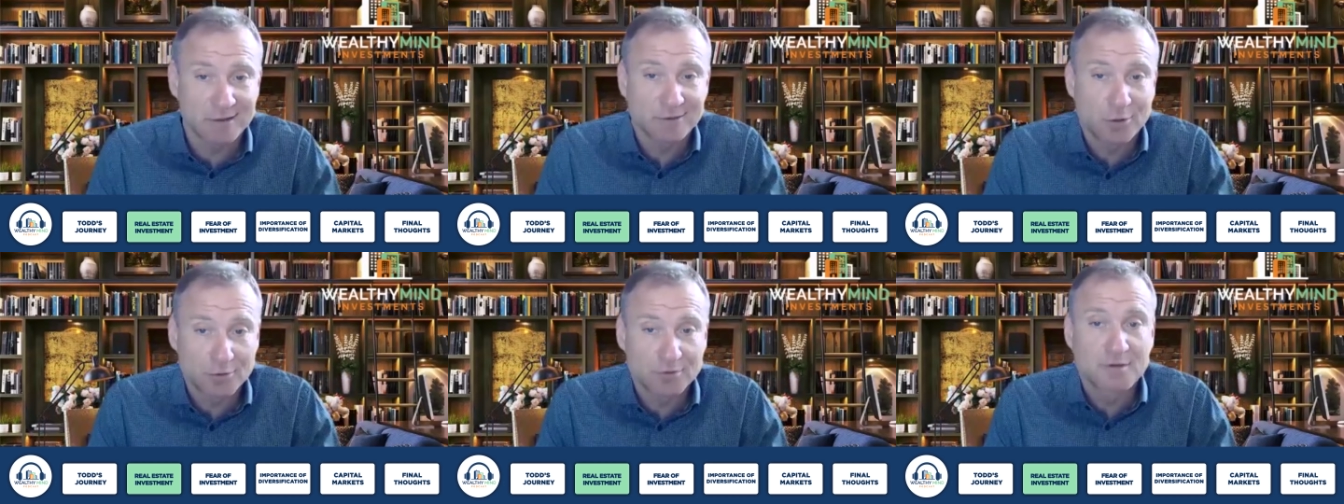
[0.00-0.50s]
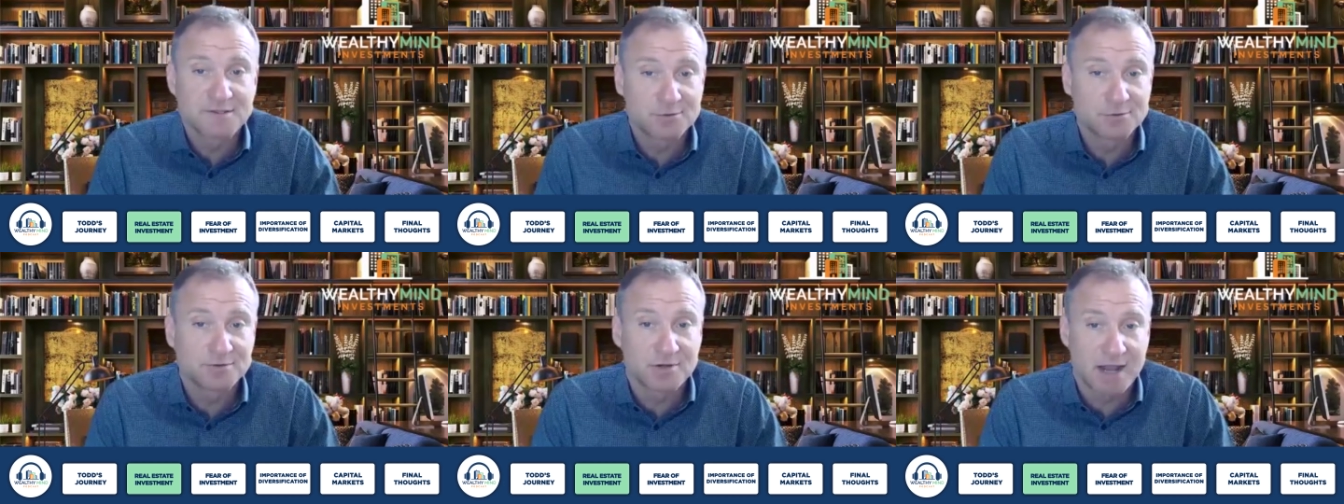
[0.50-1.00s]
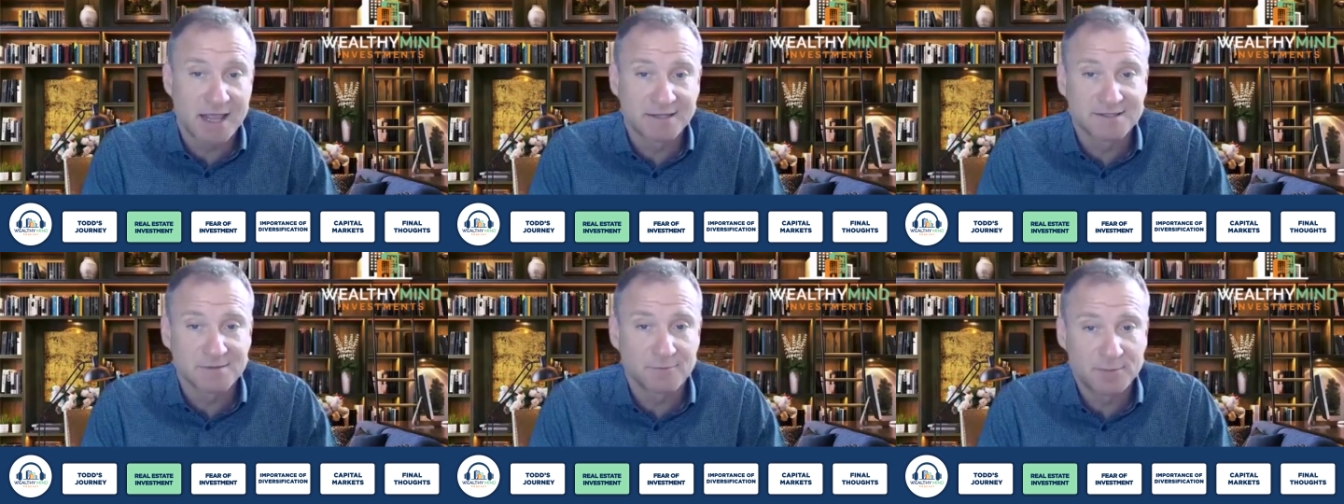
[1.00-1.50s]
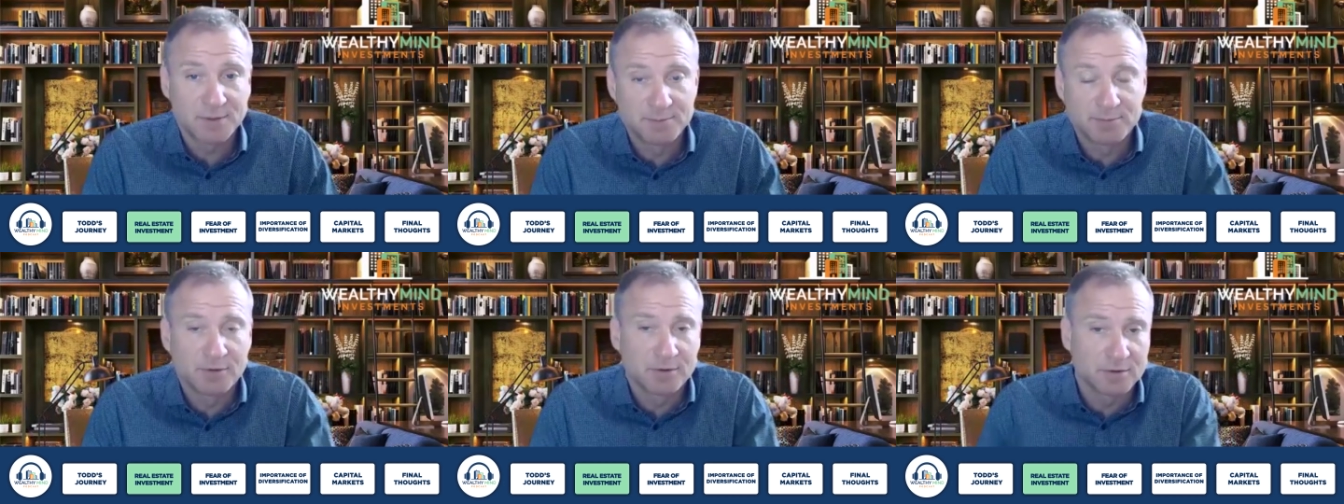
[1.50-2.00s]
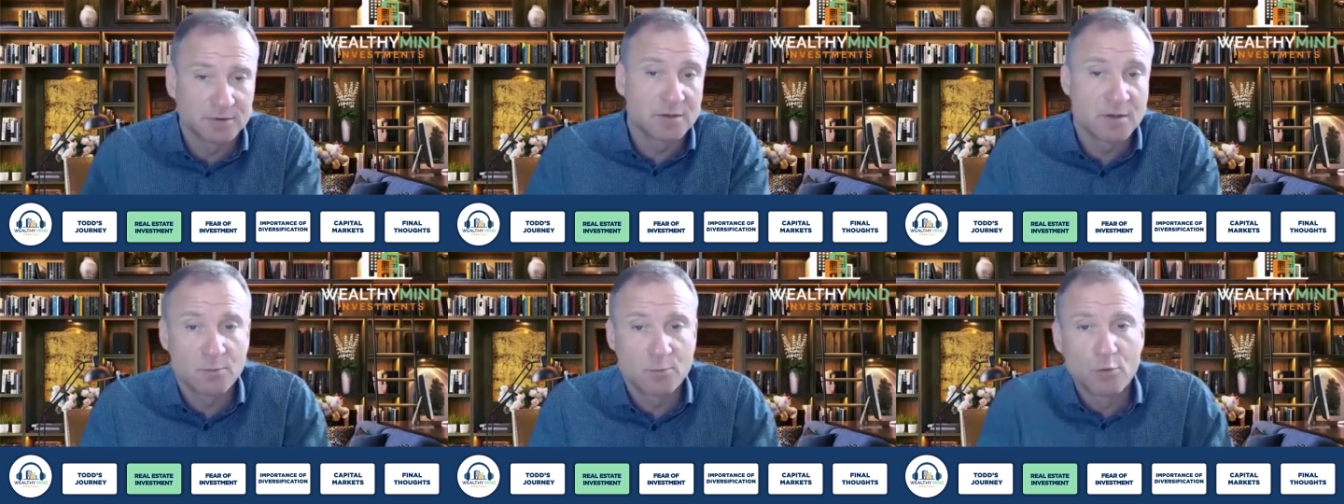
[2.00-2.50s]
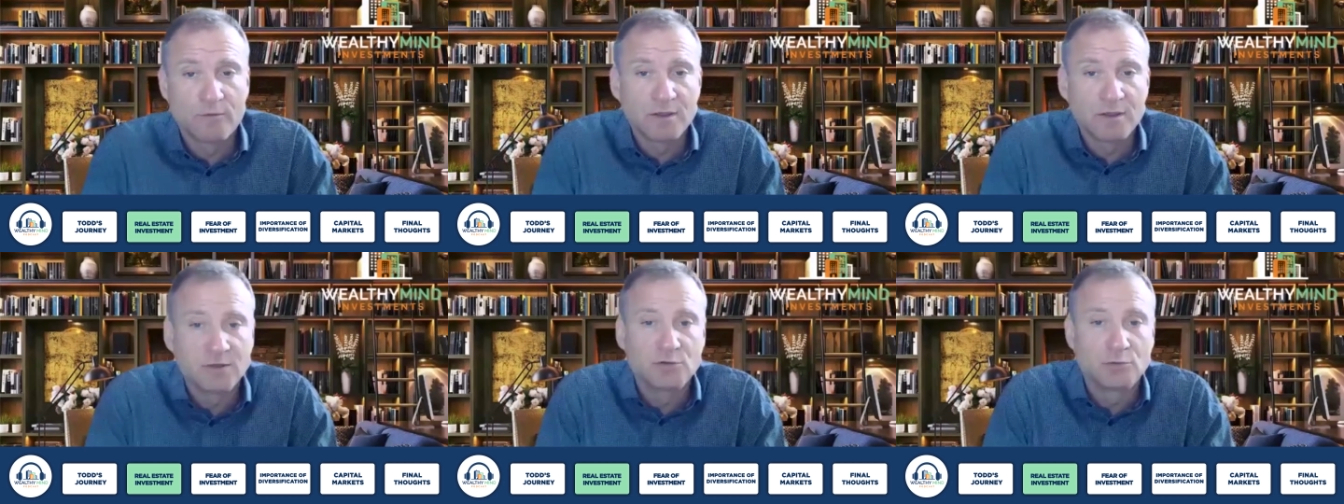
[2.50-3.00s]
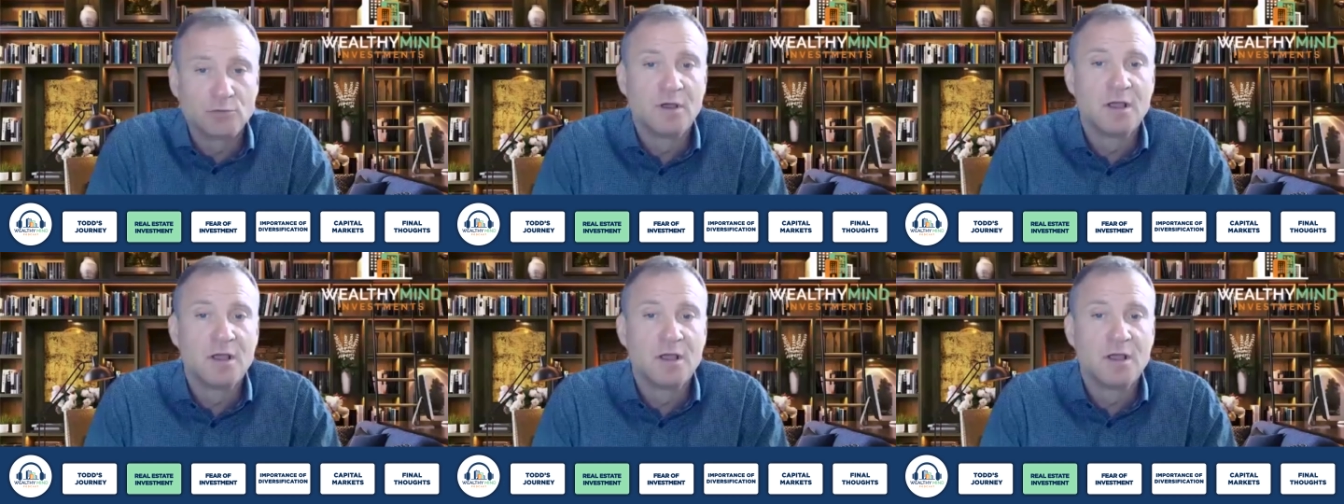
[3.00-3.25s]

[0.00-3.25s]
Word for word: Although there's good trends of people that are moving yes. to